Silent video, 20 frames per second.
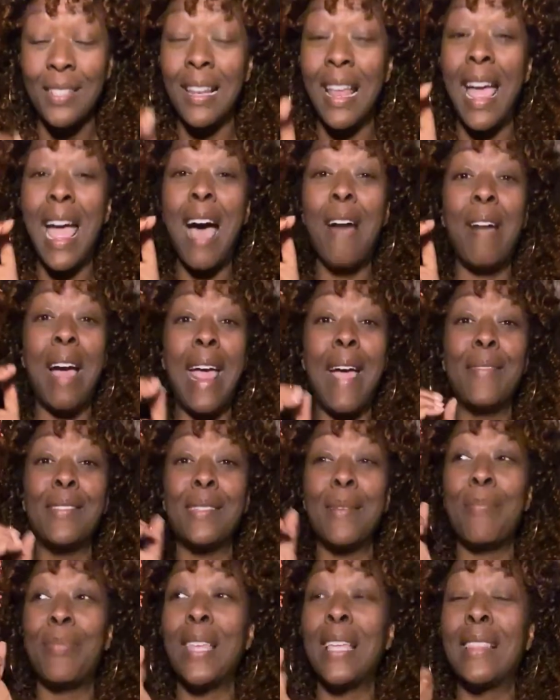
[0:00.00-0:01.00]
Now I have
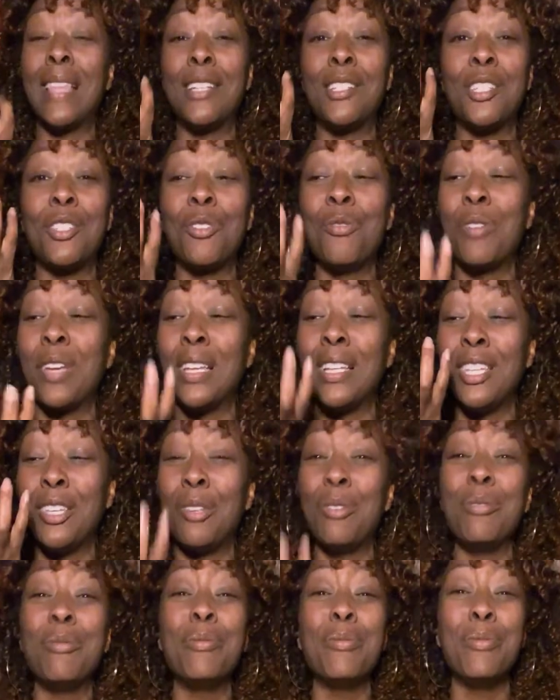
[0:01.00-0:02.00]
something that you can
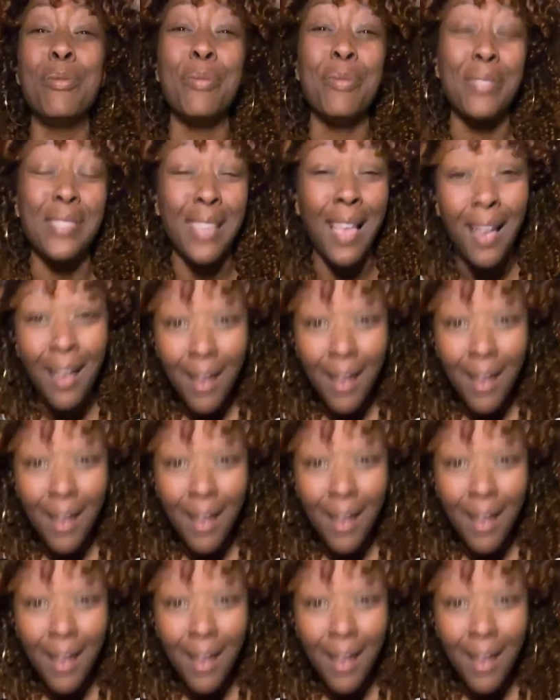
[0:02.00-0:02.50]
use.